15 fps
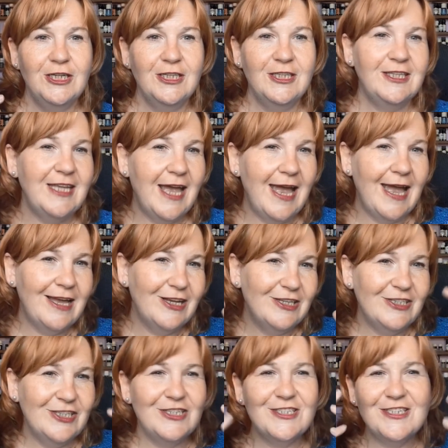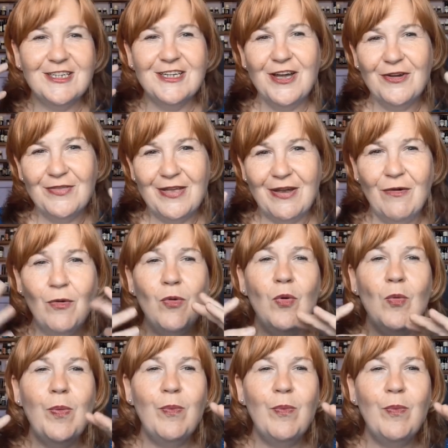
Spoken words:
They're just, you know, they're all